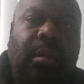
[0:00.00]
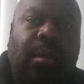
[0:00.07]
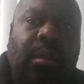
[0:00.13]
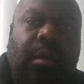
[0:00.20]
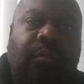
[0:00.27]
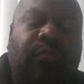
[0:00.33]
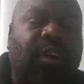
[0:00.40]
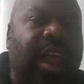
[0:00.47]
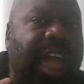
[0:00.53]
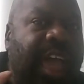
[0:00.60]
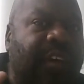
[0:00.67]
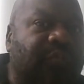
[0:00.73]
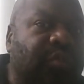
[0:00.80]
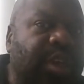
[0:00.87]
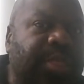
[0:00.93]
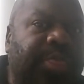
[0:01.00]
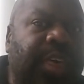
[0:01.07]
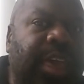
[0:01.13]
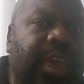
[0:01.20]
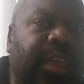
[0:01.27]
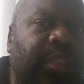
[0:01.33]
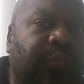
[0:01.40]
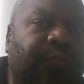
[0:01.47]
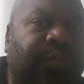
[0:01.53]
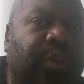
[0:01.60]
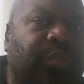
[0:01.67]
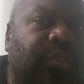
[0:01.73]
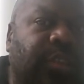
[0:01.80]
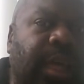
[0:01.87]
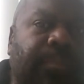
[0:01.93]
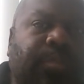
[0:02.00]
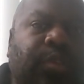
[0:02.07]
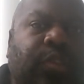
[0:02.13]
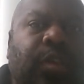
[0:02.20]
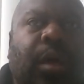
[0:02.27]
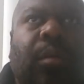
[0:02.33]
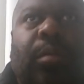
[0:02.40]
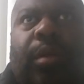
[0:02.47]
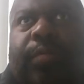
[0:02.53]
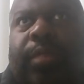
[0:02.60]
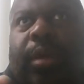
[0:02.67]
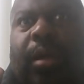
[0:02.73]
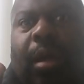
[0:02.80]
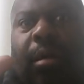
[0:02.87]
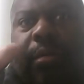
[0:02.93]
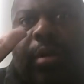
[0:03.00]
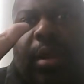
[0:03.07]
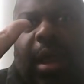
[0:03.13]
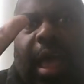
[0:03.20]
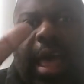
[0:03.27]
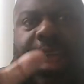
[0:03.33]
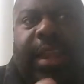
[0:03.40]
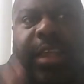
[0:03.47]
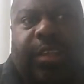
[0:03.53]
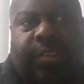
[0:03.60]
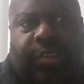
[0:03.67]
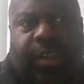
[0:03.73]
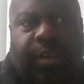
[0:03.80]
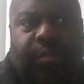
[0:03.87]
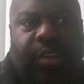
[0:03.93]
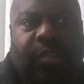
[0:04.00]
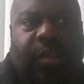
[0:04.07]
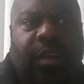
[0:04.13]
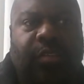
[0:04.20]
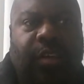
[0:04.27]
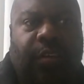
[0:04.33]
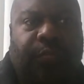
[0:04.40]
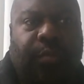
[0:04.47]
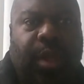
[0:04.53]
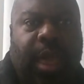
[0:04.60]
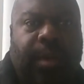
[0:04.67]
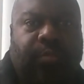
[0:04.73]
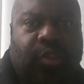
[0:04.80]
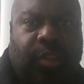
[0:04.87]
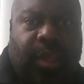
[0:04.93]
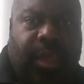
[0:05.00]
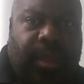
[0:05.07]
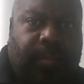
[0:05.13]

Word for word: For everything in the first episode of the current ID series on Jeffrey Epstein,